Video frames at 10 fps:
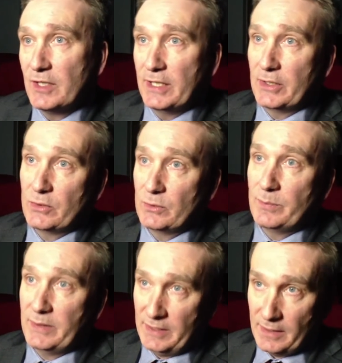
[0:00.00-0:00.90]
it could
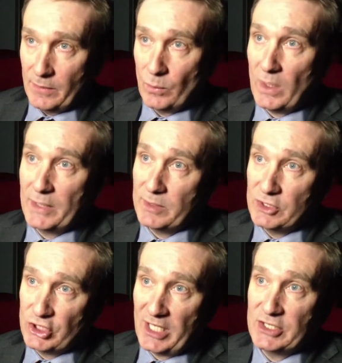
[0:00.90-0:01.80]
be the way we
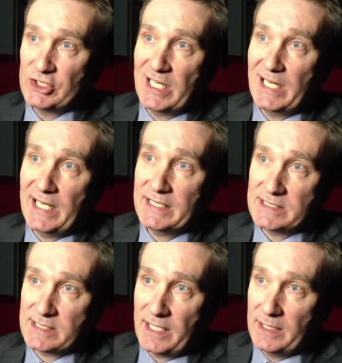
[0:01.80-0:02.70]
change our
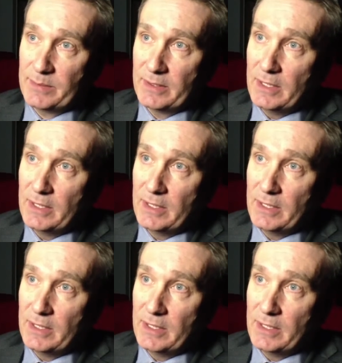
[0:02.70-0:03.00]
landscape.